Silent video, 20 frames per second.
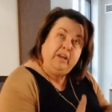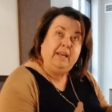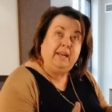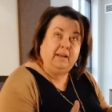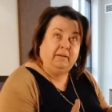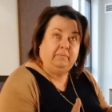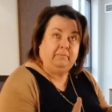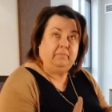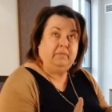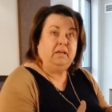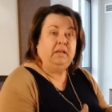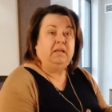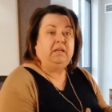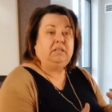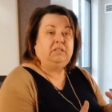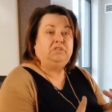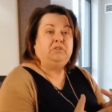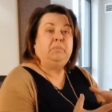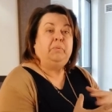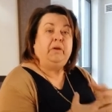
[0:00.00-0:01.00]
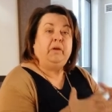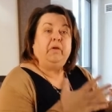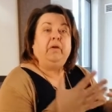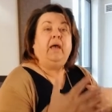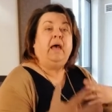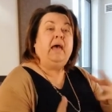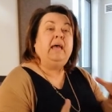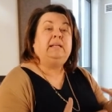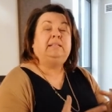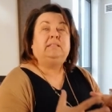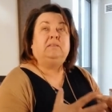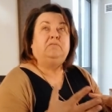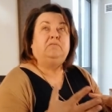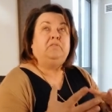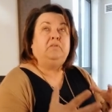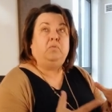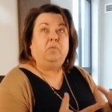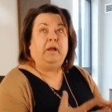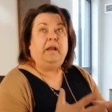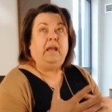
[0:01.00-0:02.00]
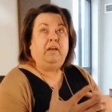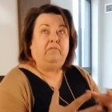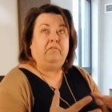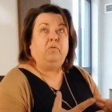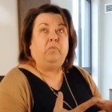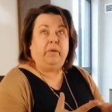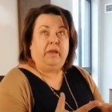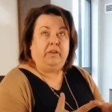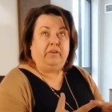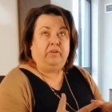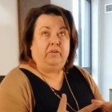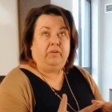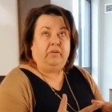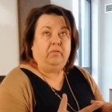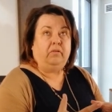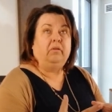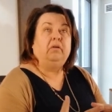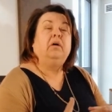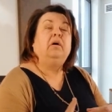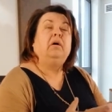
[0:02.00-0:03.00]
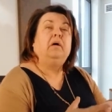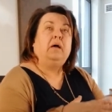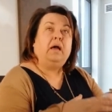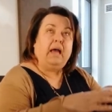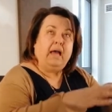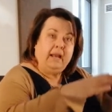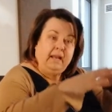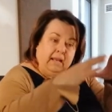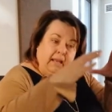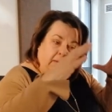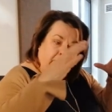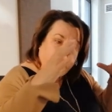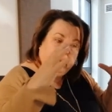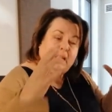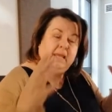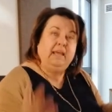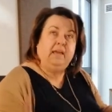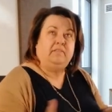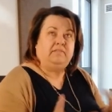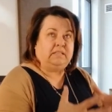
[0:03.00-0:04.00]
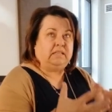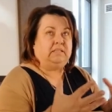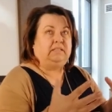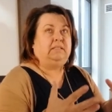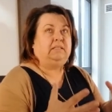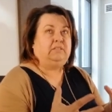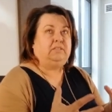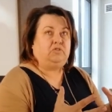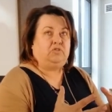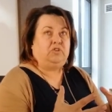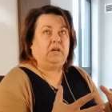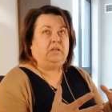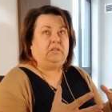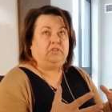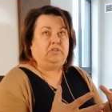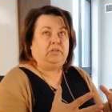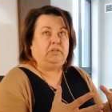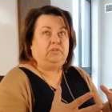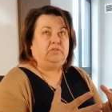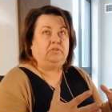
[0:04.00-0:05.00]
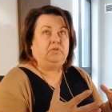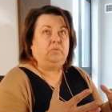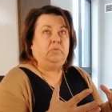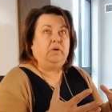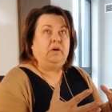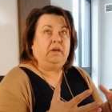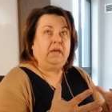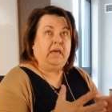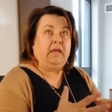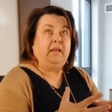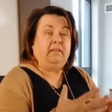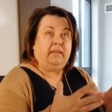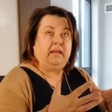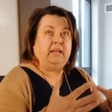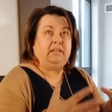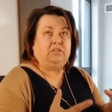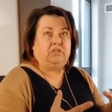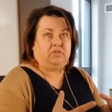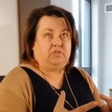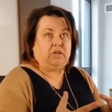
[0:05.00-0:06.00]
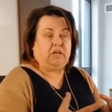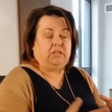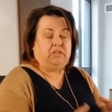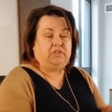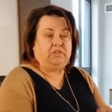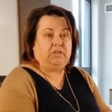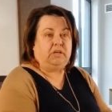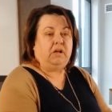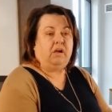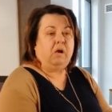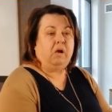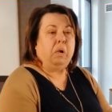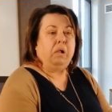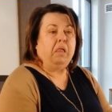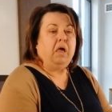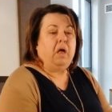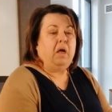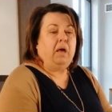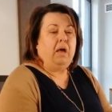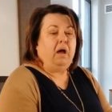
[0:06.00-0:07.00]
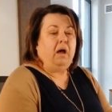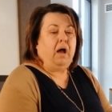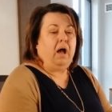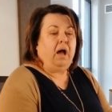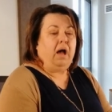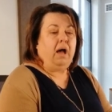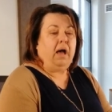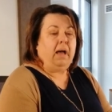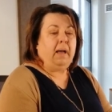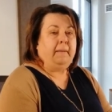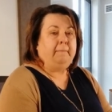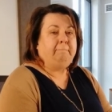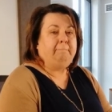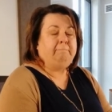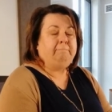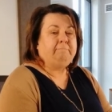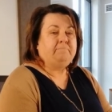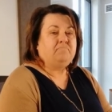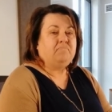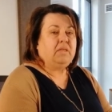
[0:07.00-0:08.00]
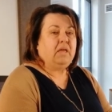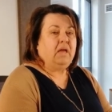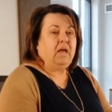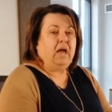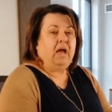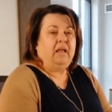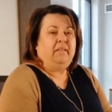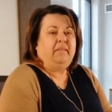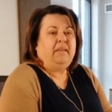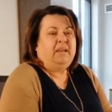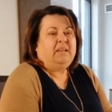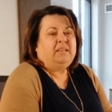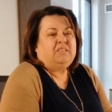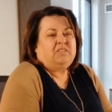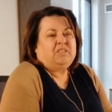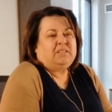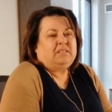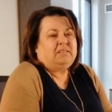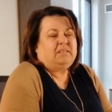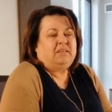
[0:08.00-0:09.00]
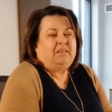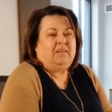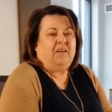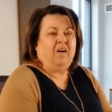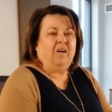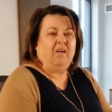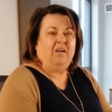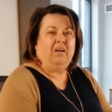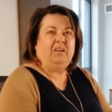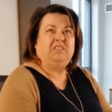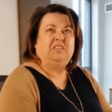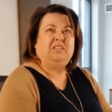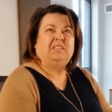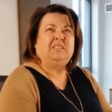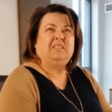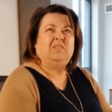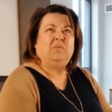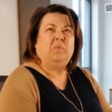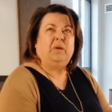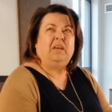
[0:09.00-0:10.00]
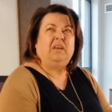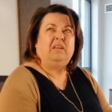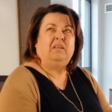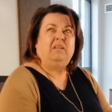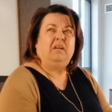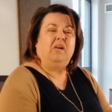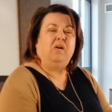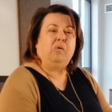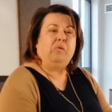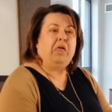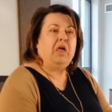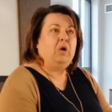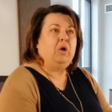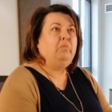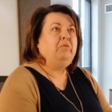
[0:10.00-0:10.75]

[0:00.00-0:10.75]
freedom to be creative in whatever we do. And but he gives us the structure to work in that structure. Um, and then it's just yeah, just we can